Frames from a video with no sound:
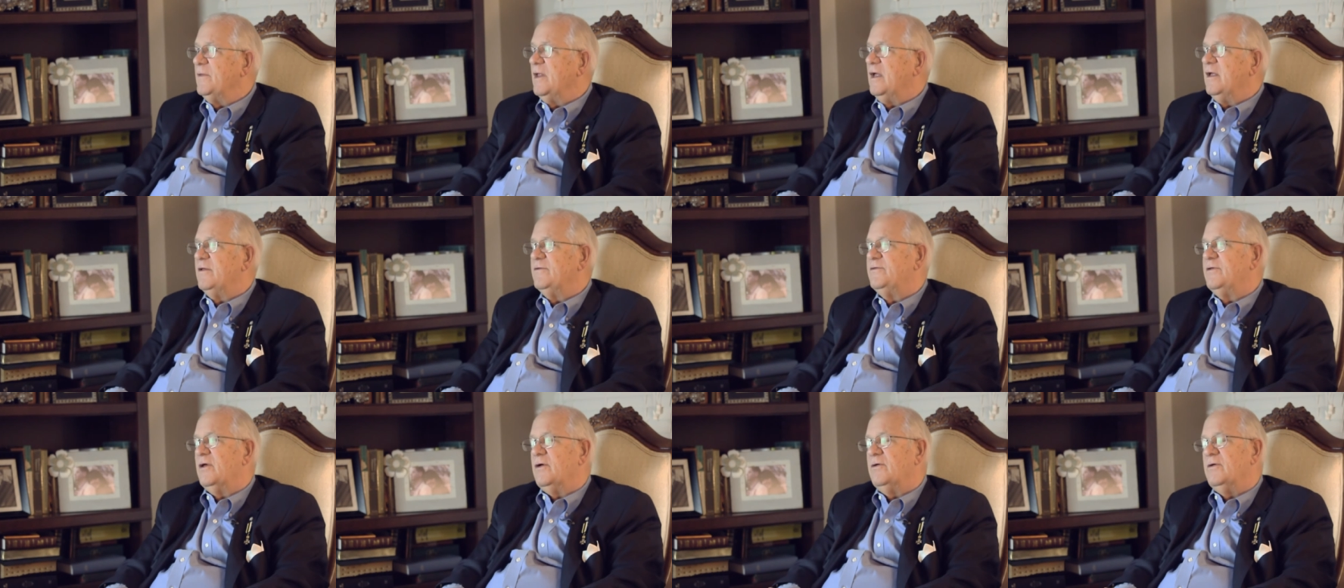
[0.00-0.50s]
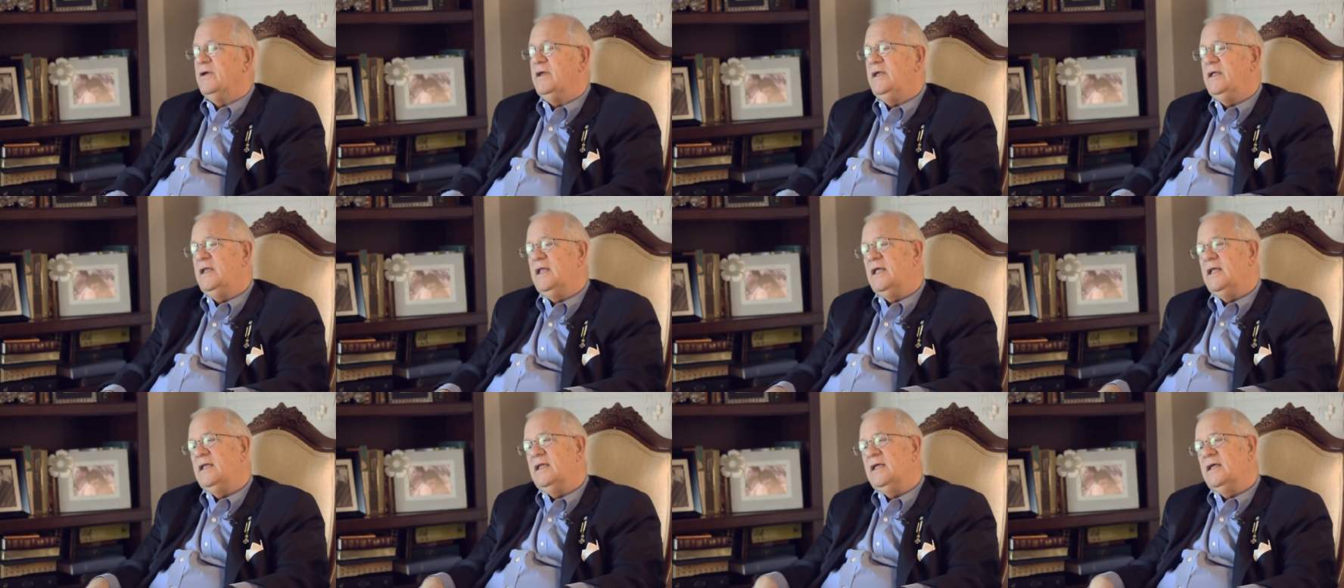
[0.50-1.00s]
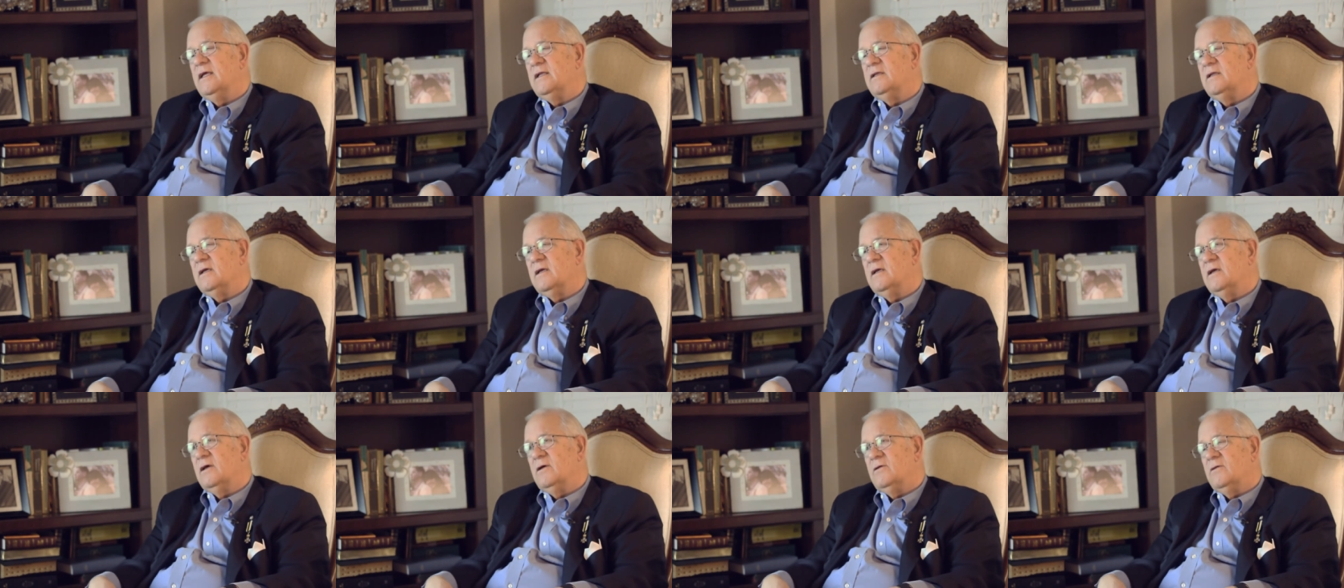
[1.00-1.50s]
So he didn't get
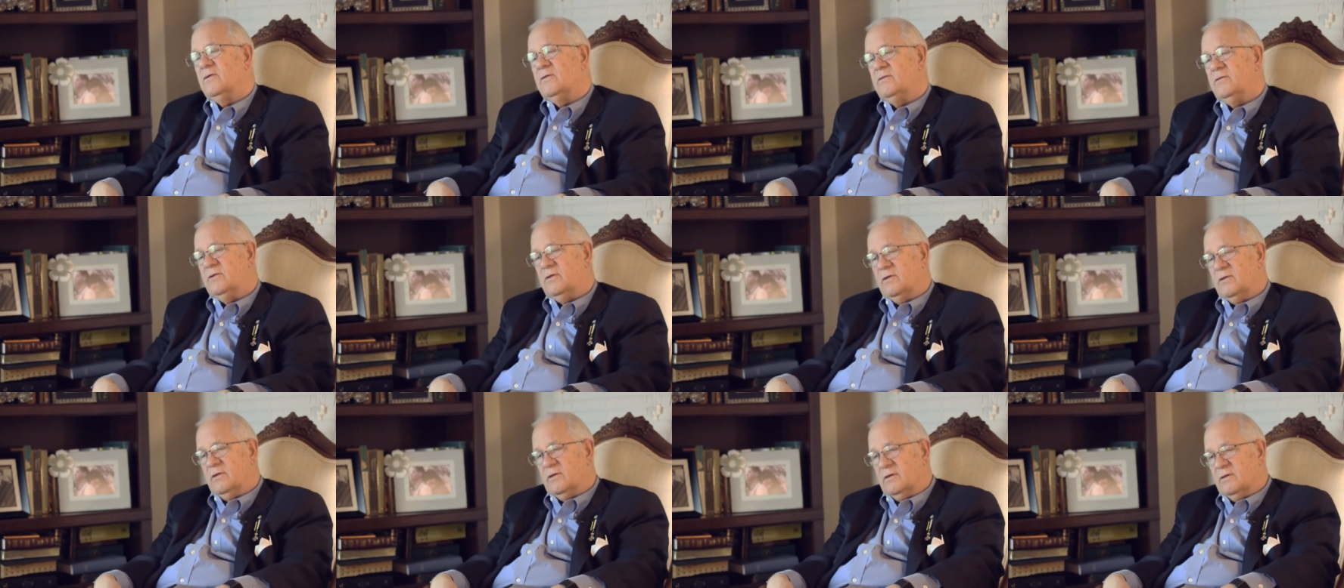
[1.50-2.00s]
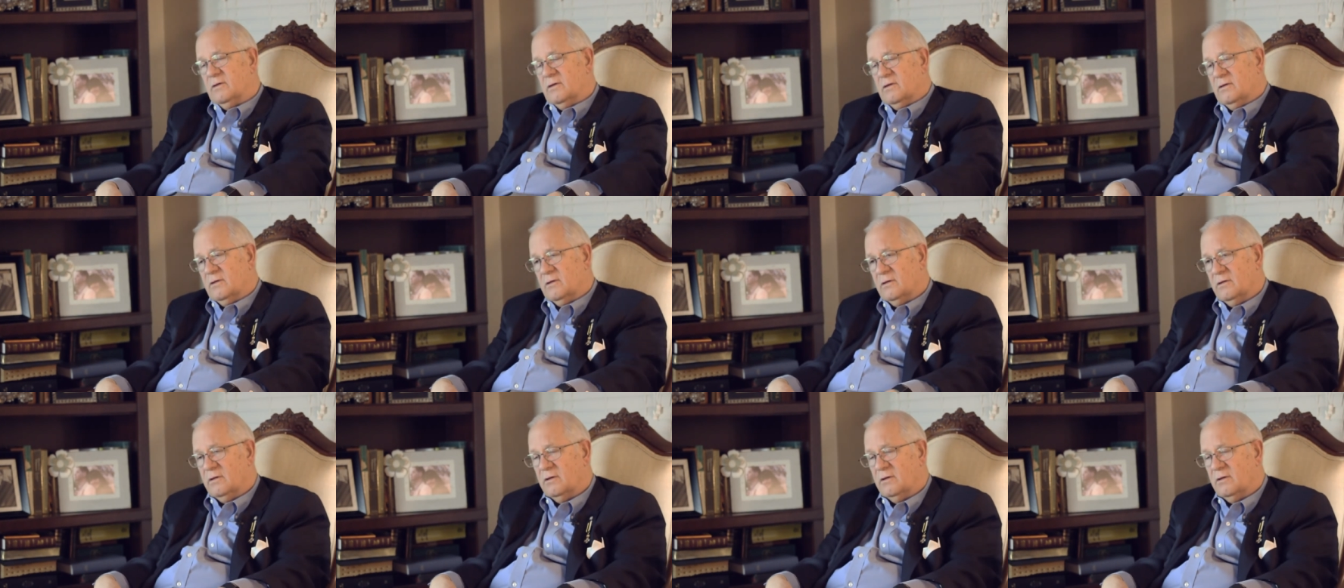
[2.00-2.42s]
to go to the